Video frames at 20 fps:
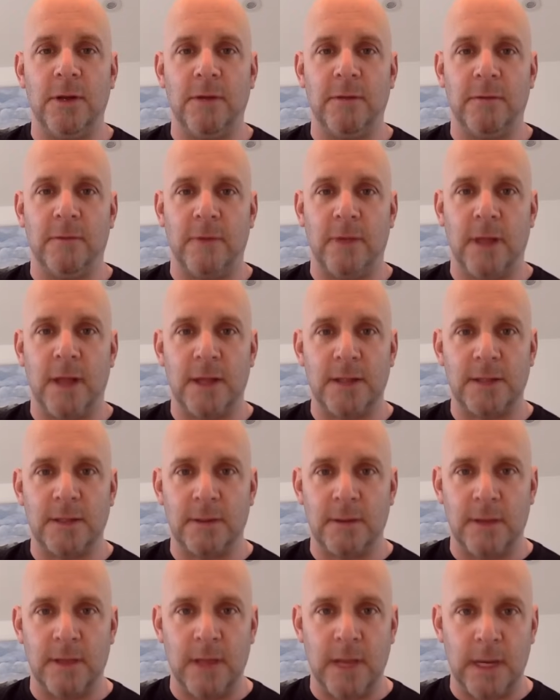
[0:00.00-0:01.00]
even realize
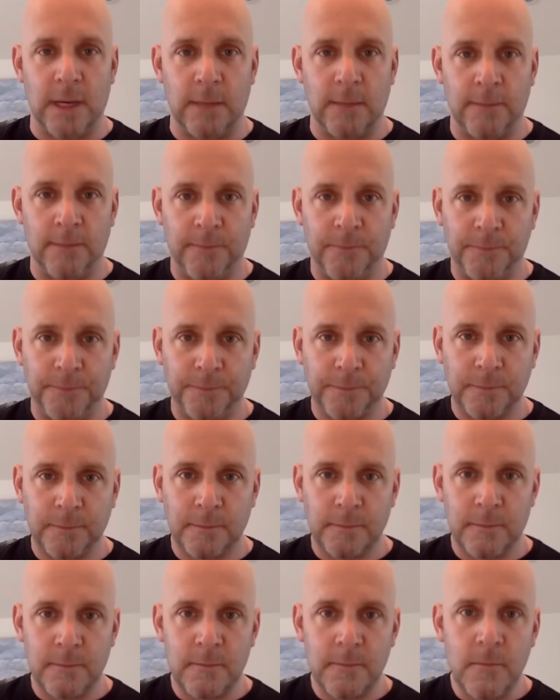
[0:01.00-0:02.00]
they're in there.
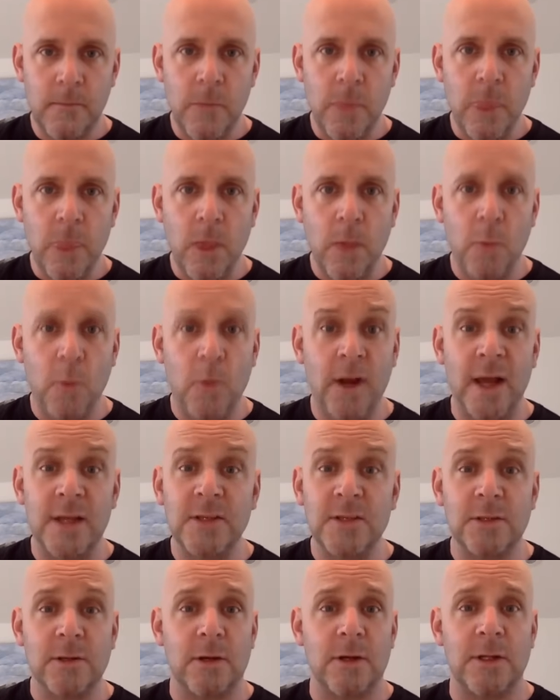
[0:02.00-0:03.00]
When I
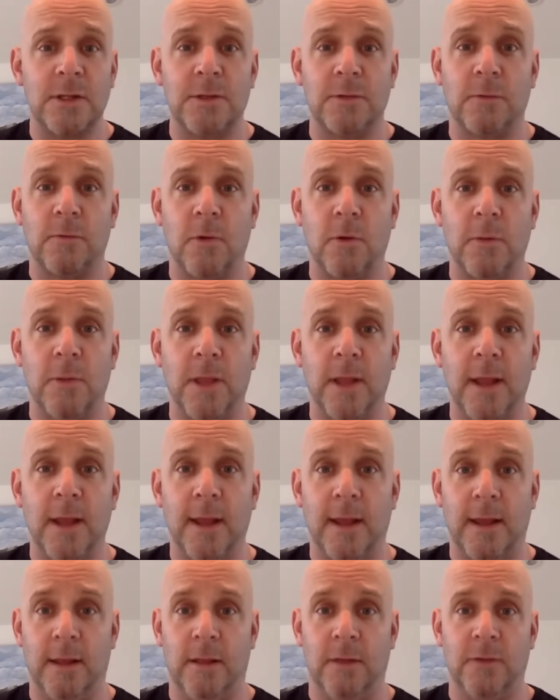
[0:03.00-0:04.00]
started to role
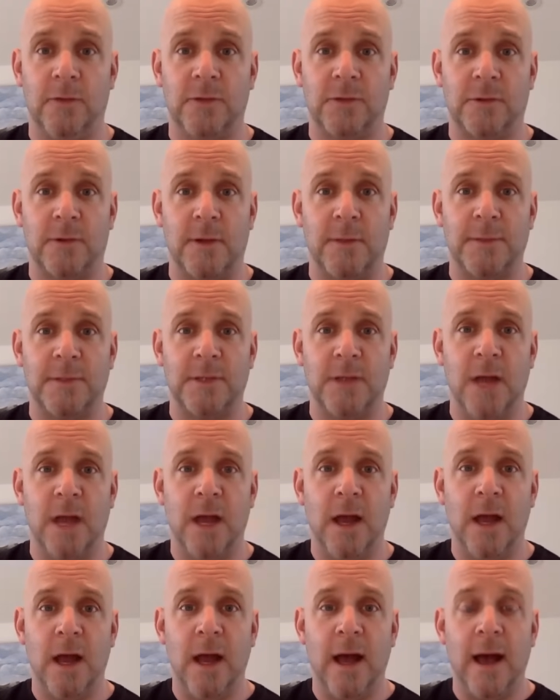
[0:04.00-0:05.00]
play and learn scripts,
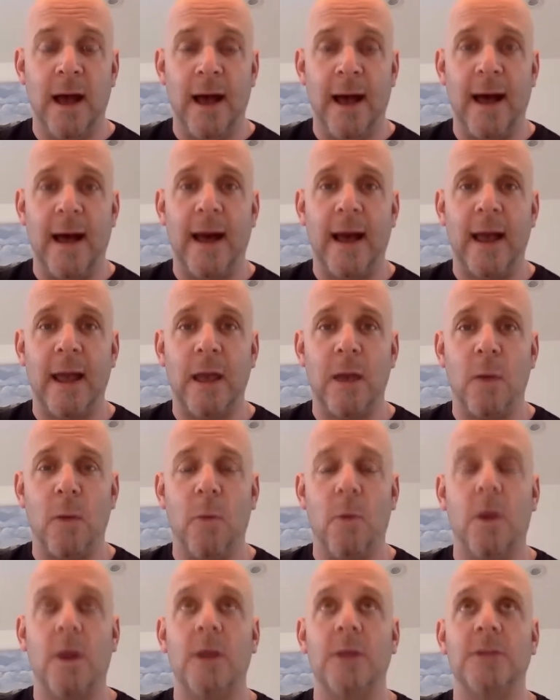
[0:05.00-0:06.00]
I
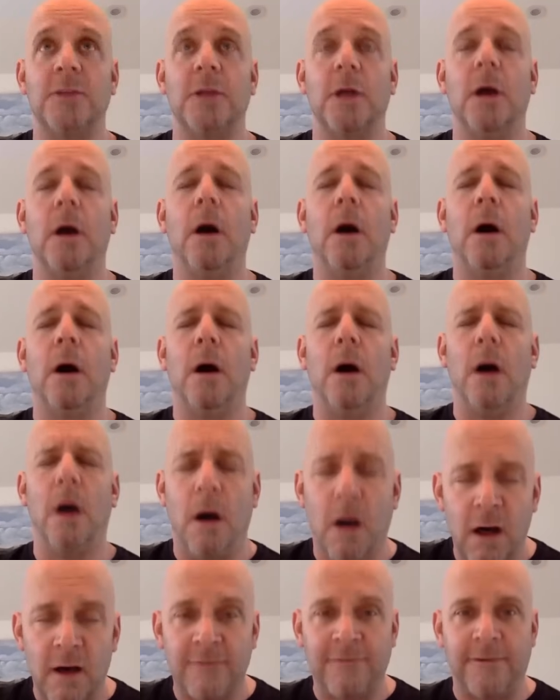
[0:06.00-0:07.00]
was
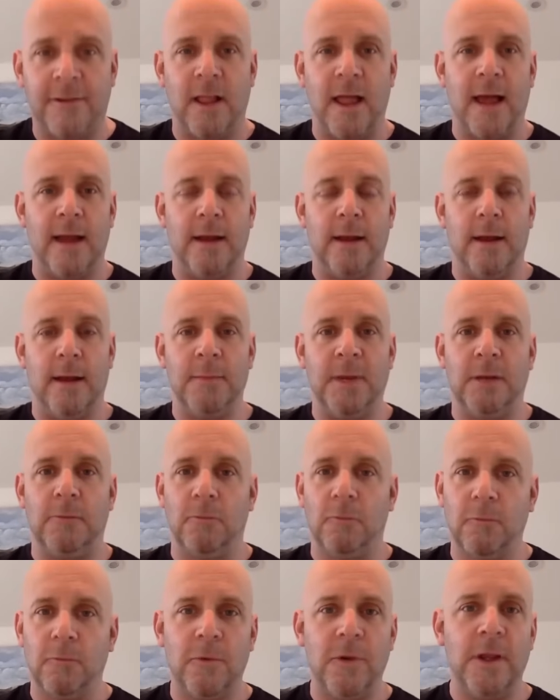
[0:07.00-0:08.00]
awful at it. I mean,
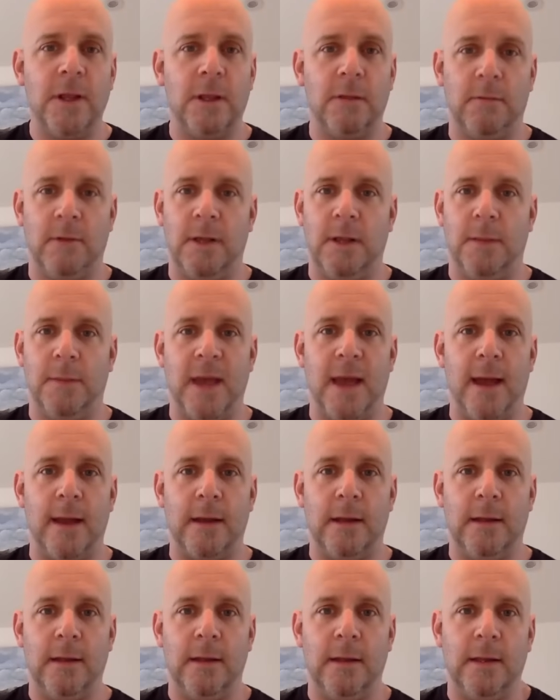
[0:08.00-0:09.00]
really, really bad.
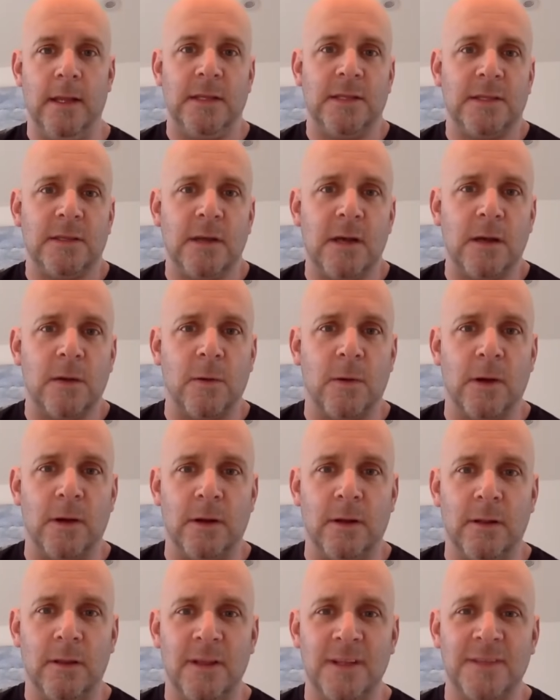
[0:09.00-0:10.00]
It's awkward.
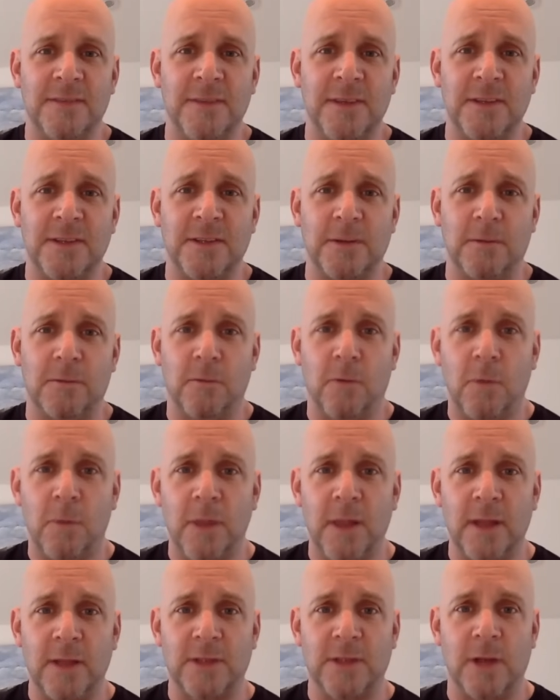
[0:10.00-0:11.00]
Let's face it, role
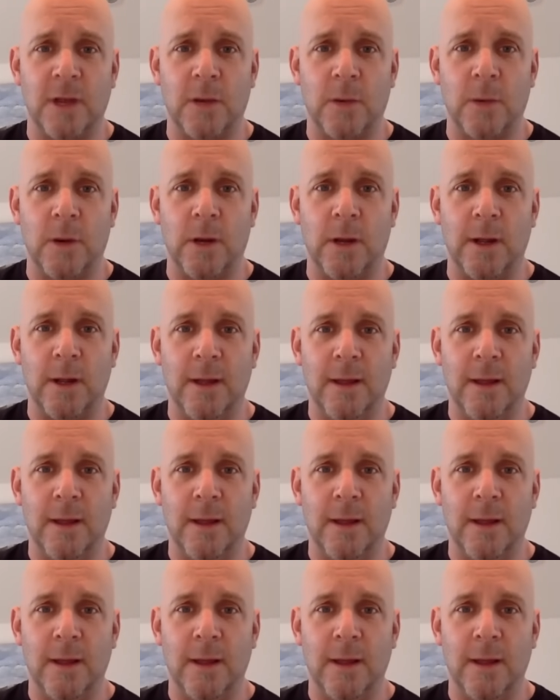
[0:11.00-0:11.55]
play is awkward